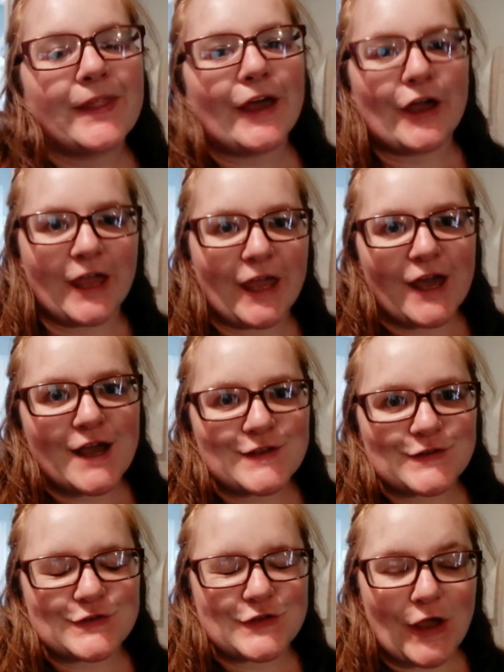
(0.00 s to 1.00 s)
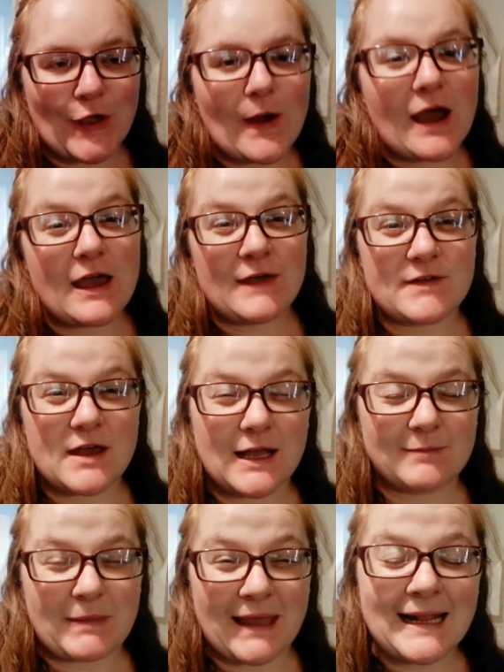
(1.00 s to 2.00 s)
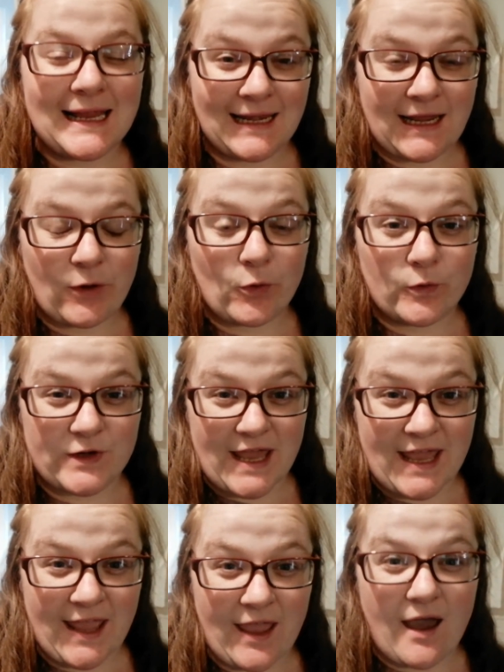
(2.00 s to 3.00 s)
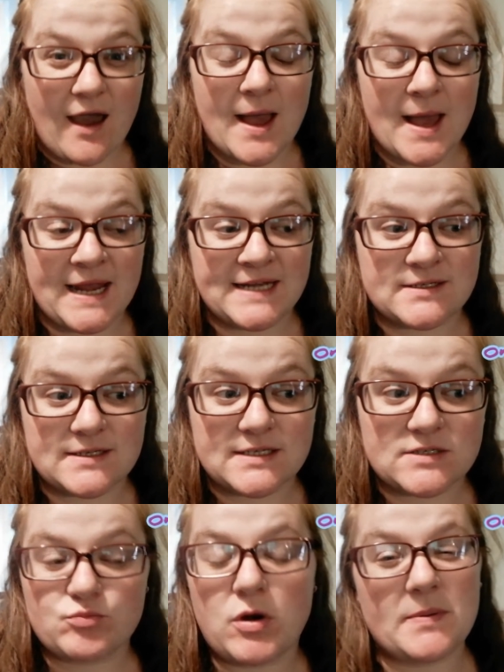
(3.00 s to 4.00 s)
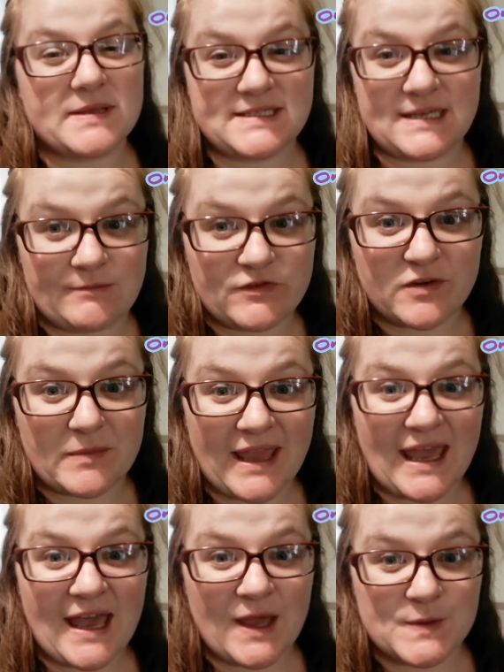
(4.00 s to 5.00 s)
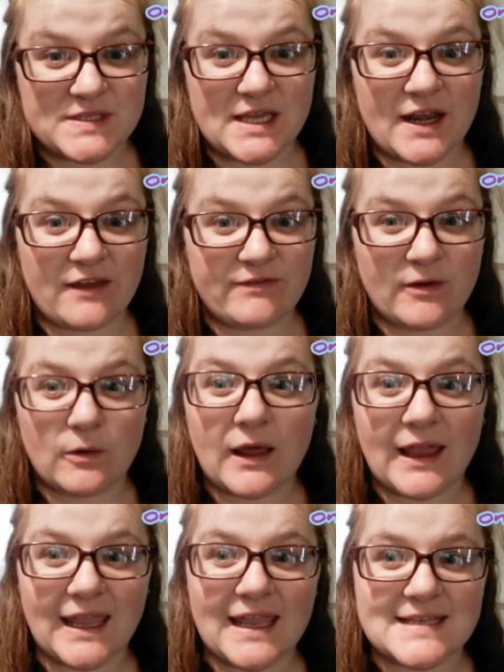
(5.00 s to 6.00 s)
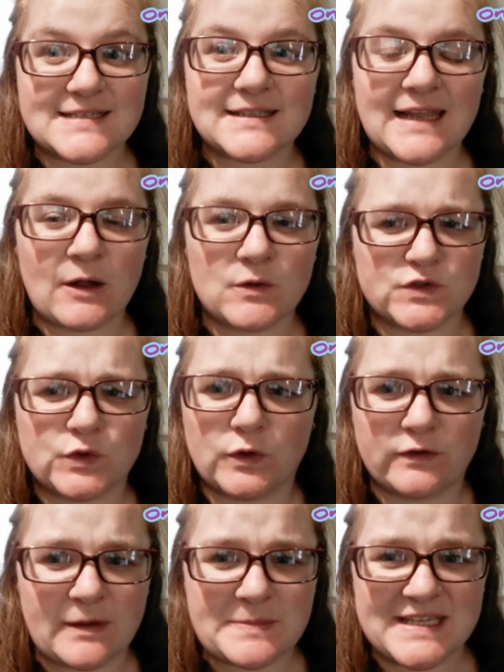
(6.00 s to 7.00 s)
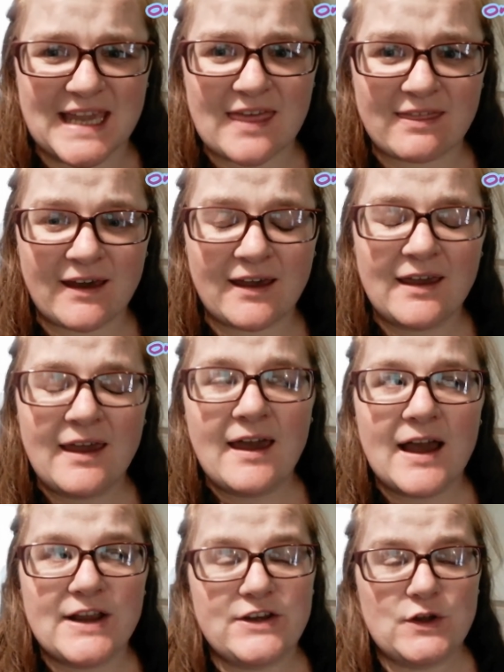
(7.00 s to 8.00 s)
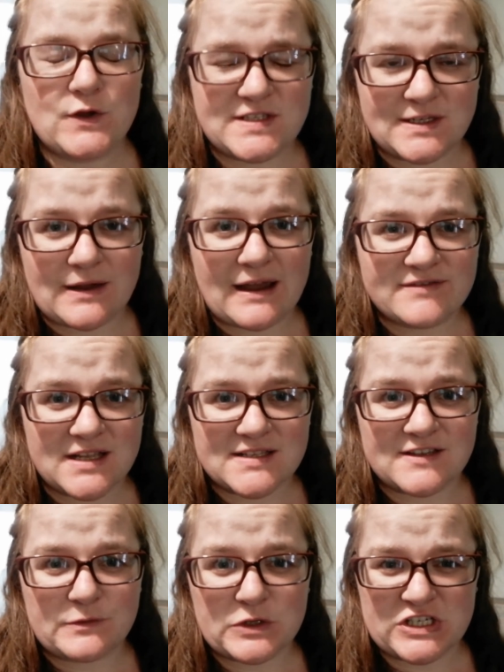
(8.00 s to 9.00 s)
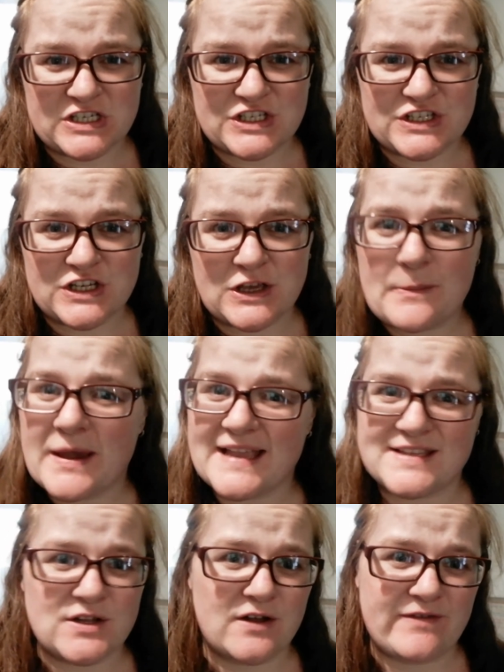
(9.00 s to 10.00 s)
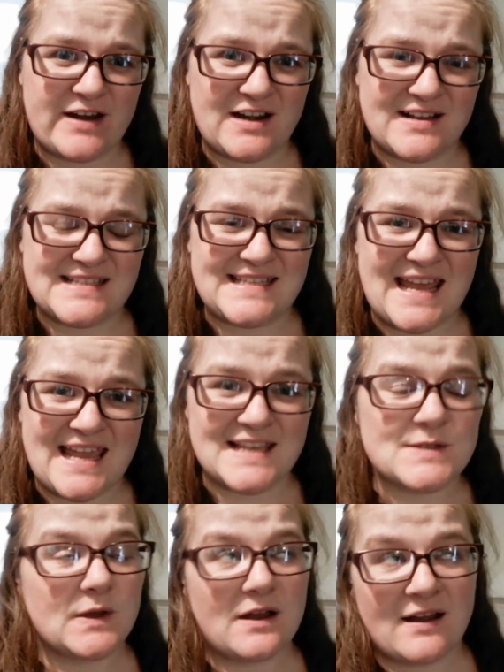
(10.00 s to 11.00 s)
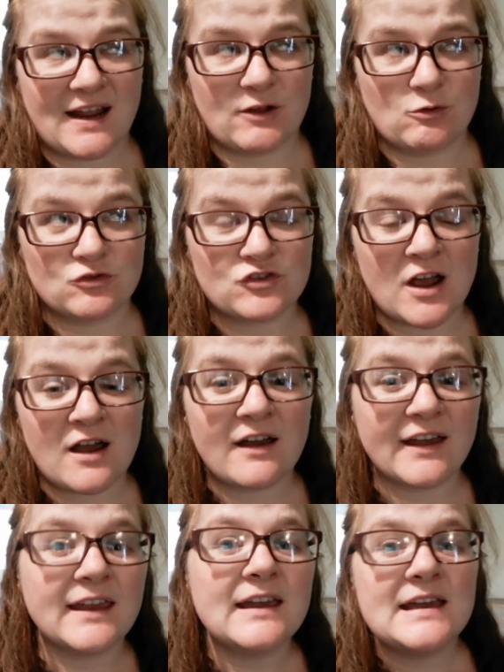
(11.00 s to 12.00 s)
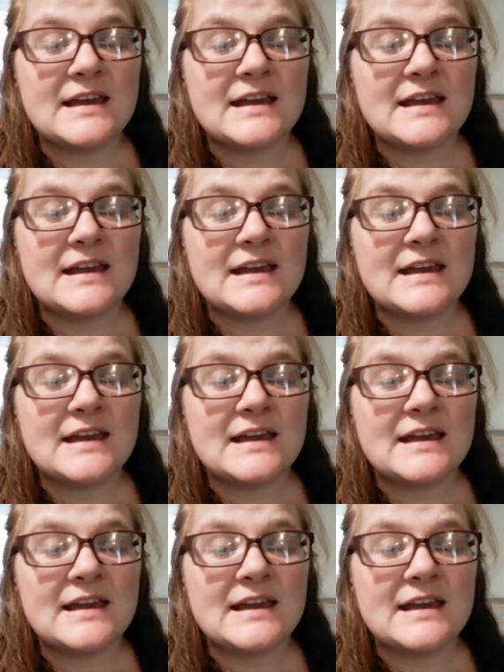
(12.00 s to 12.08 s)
Okay guys, so I've been cleaning all day and proper steamed from my house and I feel like it's now sort of up together. I do still have tons of washing to do, but it's not a very nice day, so I can't get it all dry.